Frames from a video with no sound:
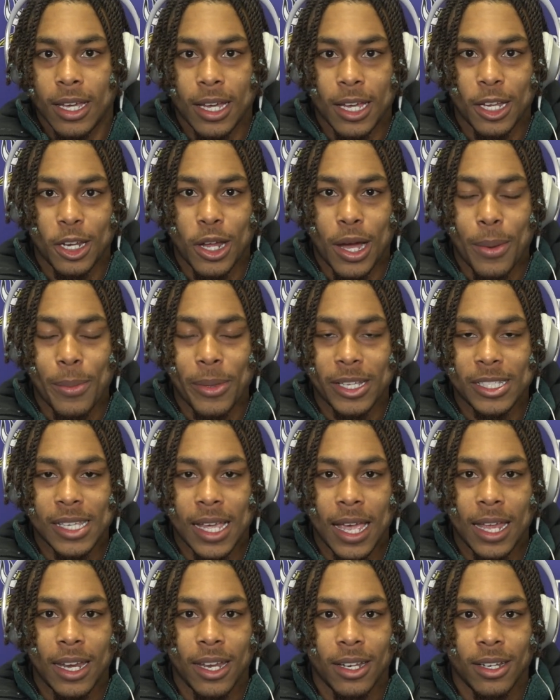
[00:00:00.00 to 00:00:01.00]
you know, I'm
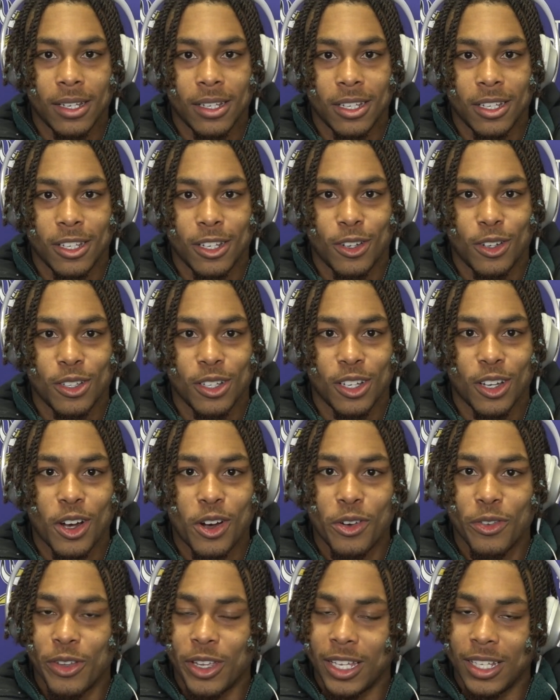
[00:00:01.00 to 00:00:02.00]
excited. You know,
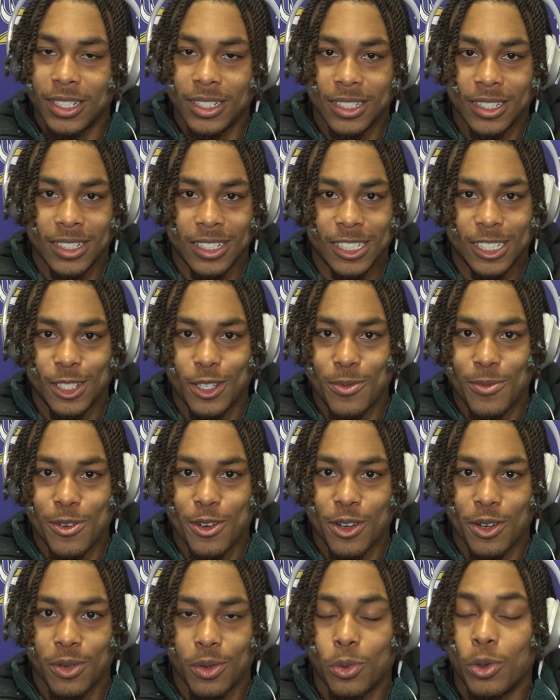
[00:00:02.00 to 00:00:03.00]
COVID is no
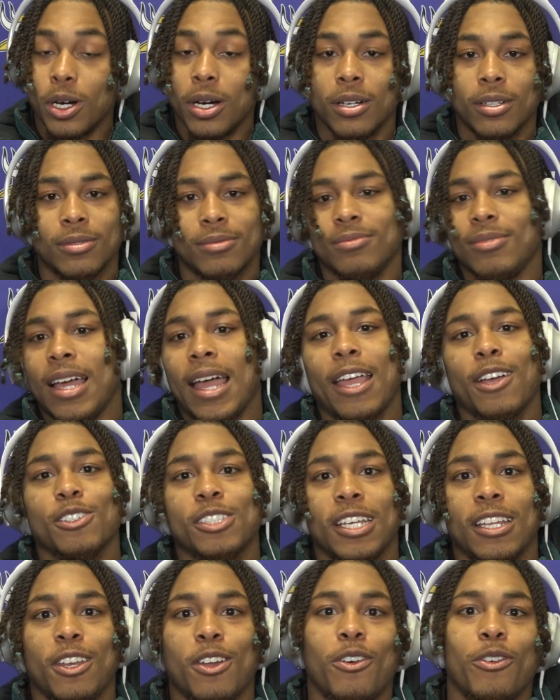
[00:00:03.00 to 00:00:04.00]
more, well, I ain't going to
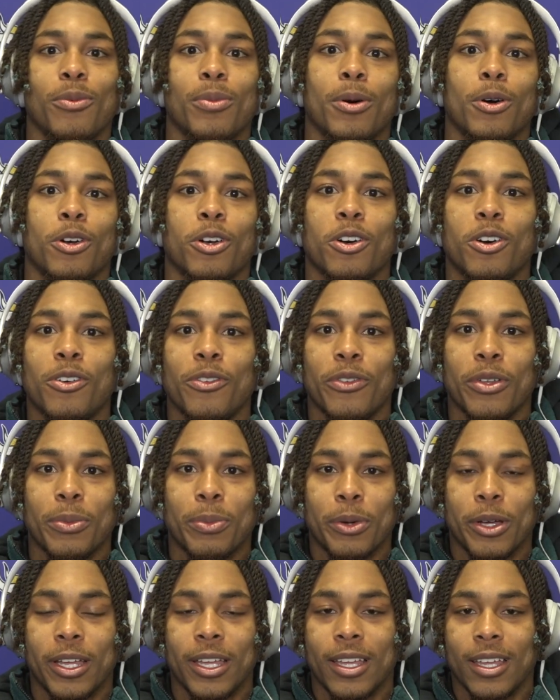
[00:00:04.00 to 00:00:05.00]
say no more COVID,
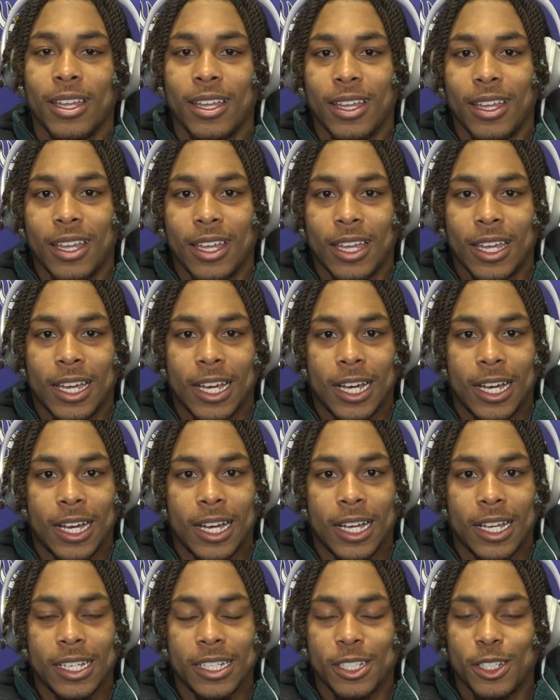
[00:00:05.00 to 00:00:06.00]

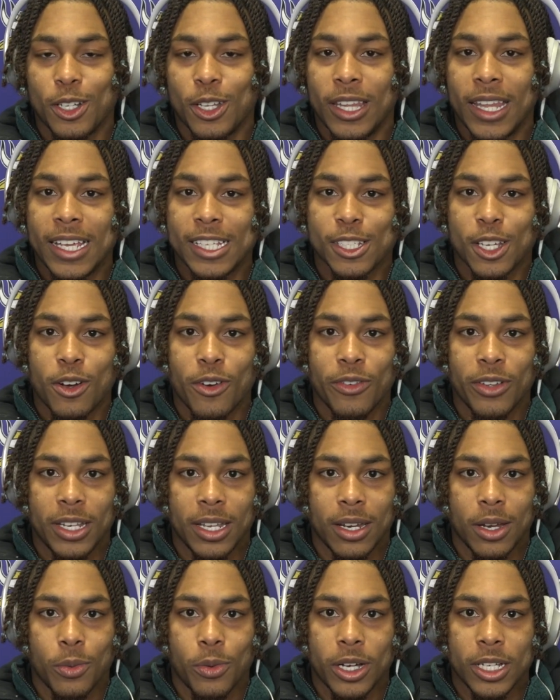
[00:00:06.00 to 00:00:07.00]
but, you know, less COVID
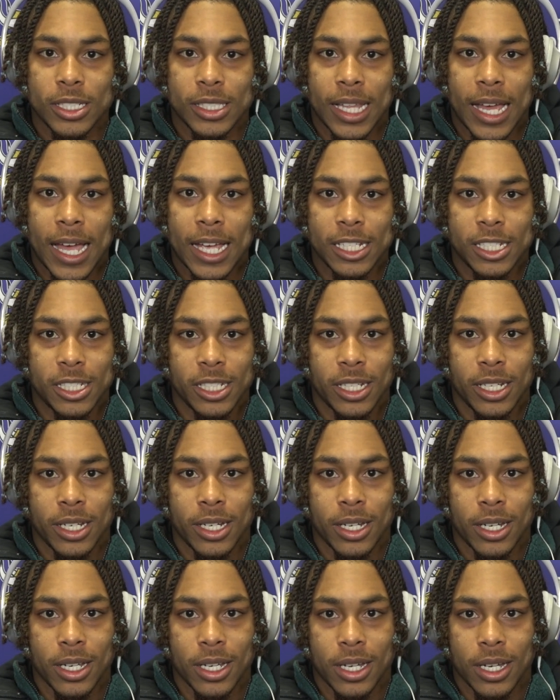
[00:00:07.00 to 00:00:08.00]
than it was last
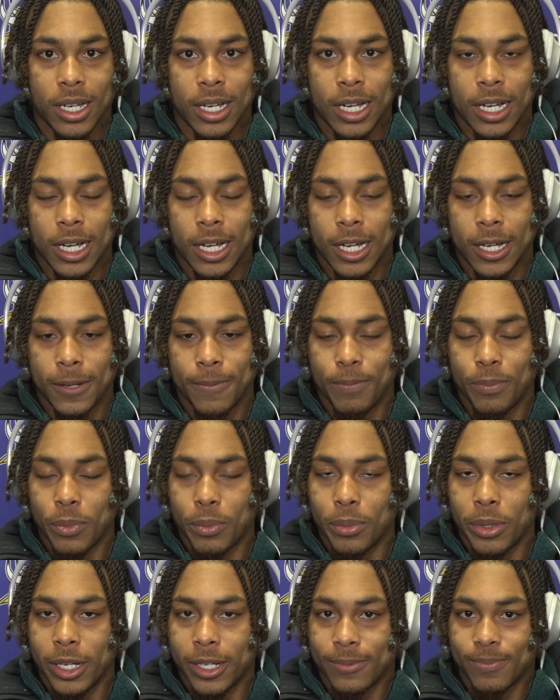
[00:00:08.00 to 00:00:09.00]
year.
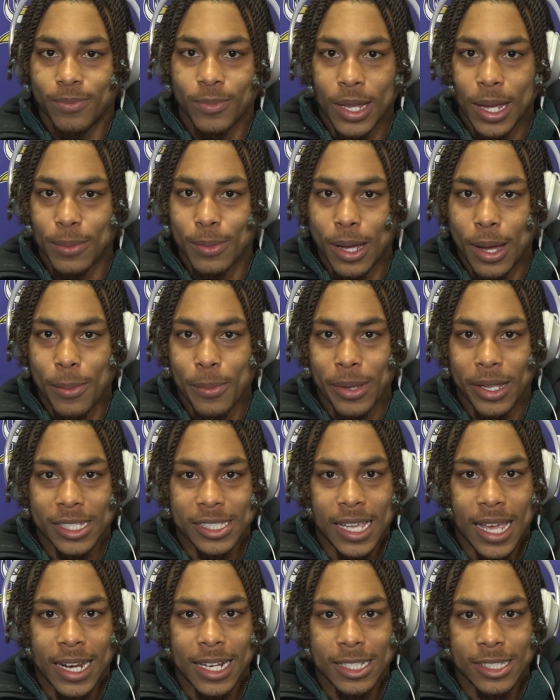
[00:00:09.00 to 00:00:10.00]
But I'm
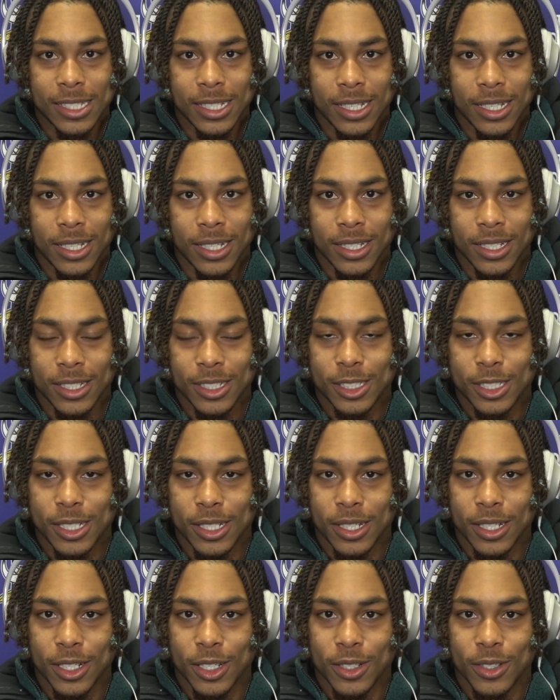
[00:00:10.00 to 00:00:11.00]
excited to
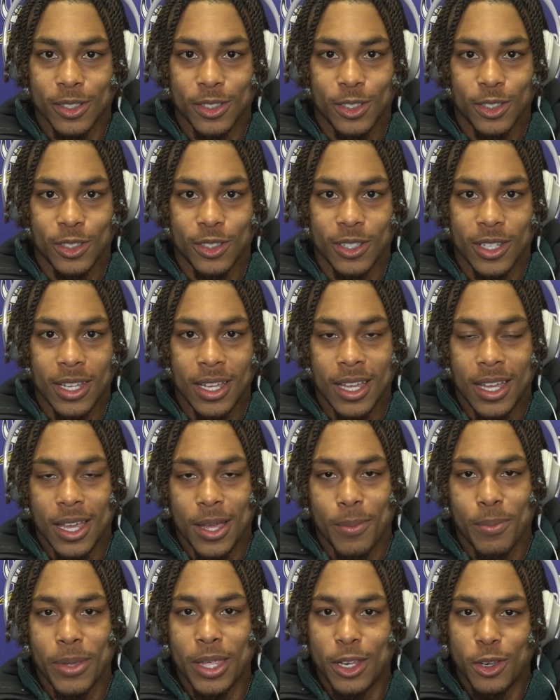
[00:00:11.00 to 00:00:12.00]

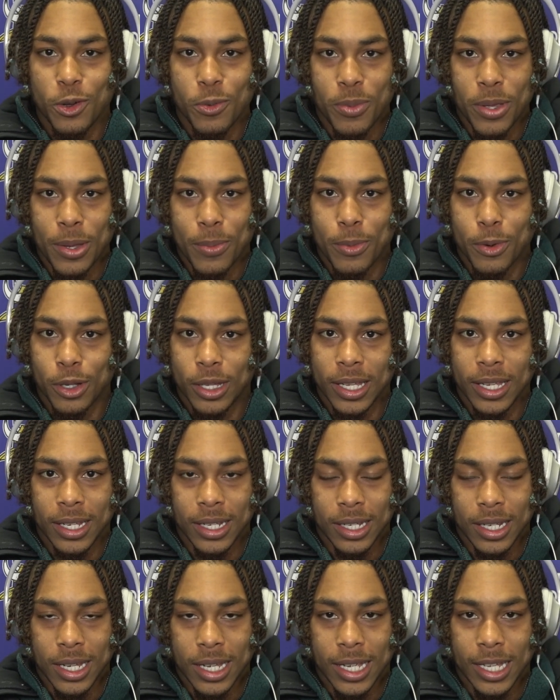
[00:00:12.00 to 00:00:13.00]
meet new people
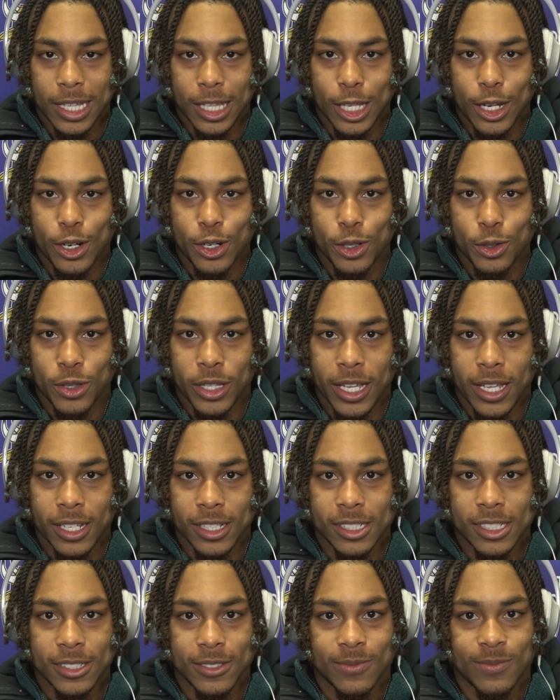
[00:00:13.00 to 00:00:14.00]
and learn new
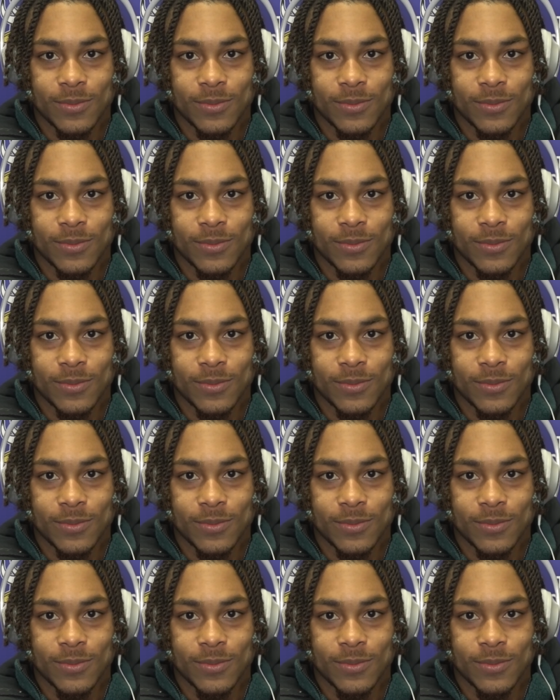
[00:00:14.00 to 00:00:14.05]
things.